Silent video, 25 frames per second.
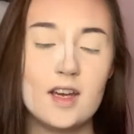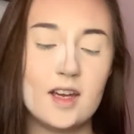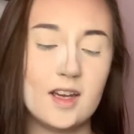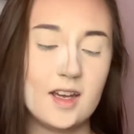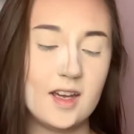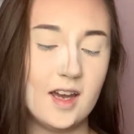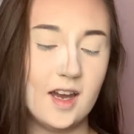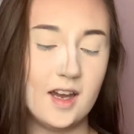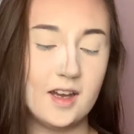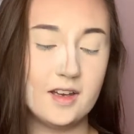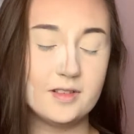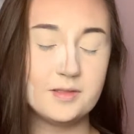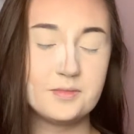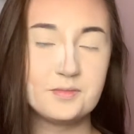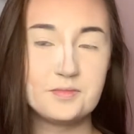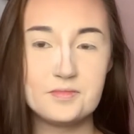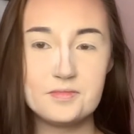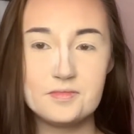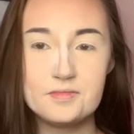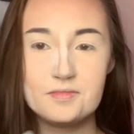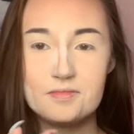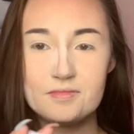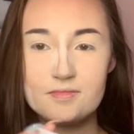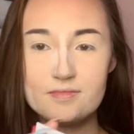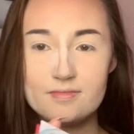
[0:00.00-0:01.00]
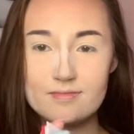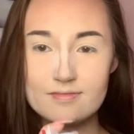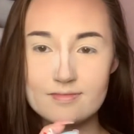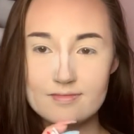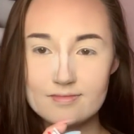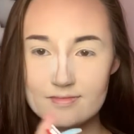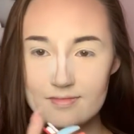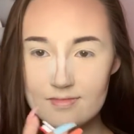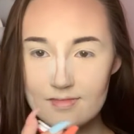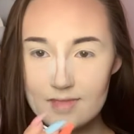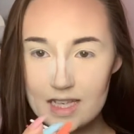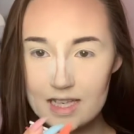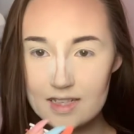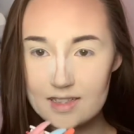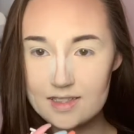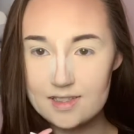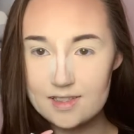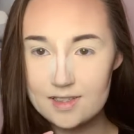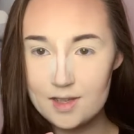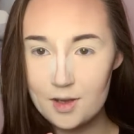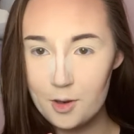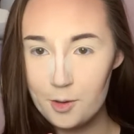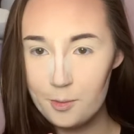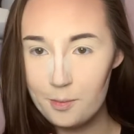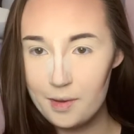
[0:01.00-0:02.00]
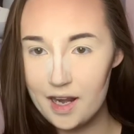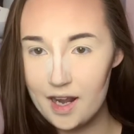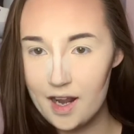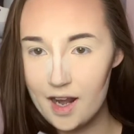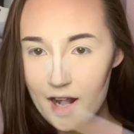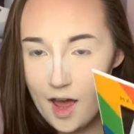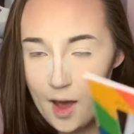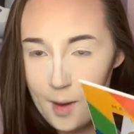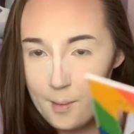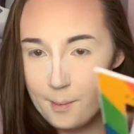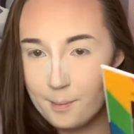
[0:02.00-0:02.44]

Okay, let's open it up.